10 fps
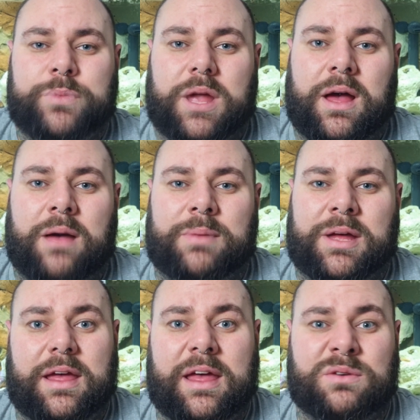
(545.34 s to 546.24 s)

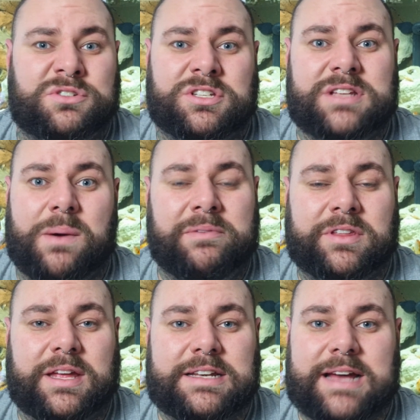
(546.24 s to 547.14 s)
and it will just slow
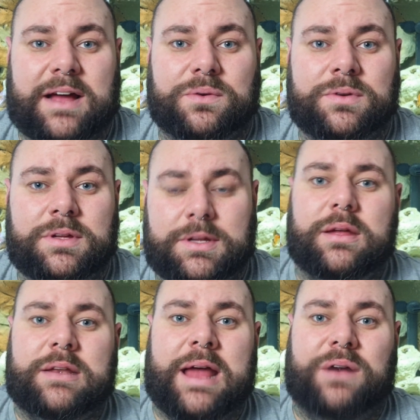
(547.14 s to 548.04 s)
everything down.
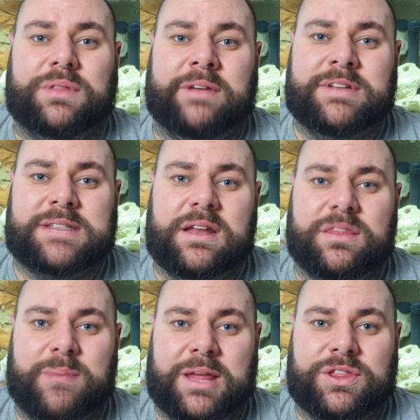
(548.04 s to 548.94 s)
Now, there is
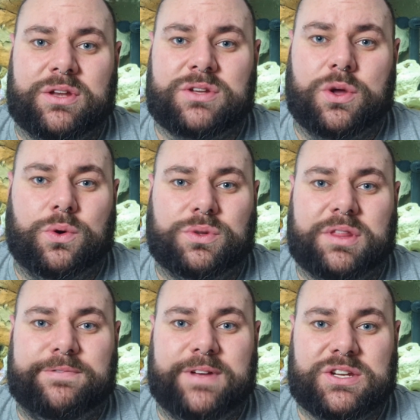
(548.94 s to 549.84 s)
another method called
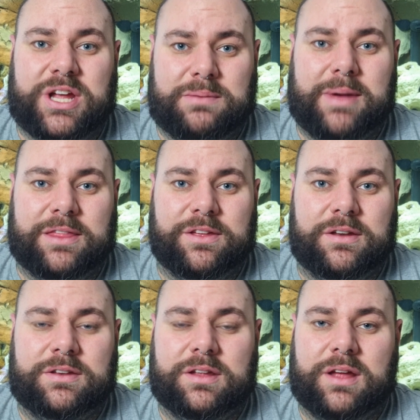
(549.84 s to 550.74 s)
the fish in
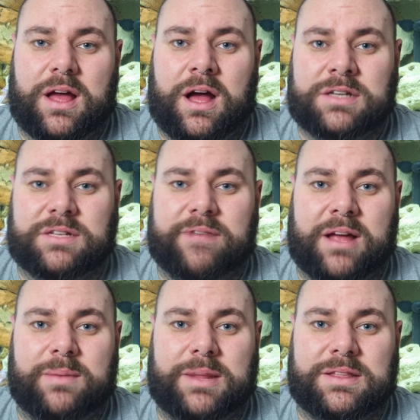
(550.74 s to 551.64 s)
method. I don't
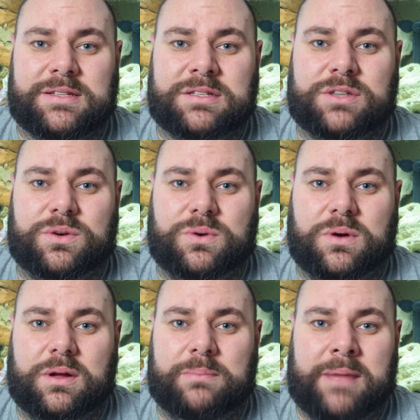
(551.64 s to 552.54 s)
recommend this at all.
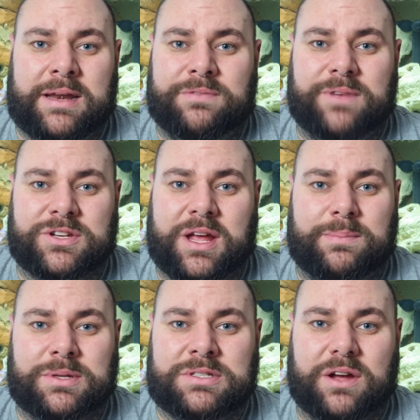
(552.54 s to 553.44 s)
Many fish
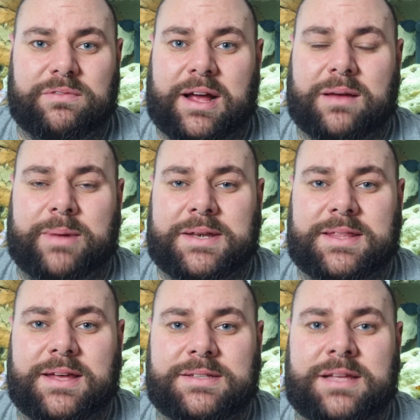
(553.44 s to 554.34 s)
keepers don't recommend
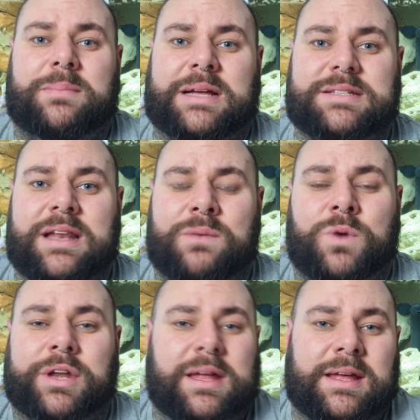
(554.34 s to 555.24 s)
this. Basically
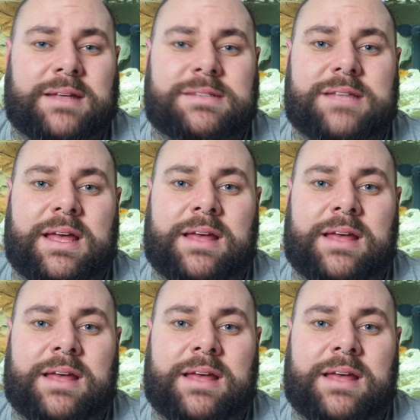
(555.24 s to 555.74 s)
what it is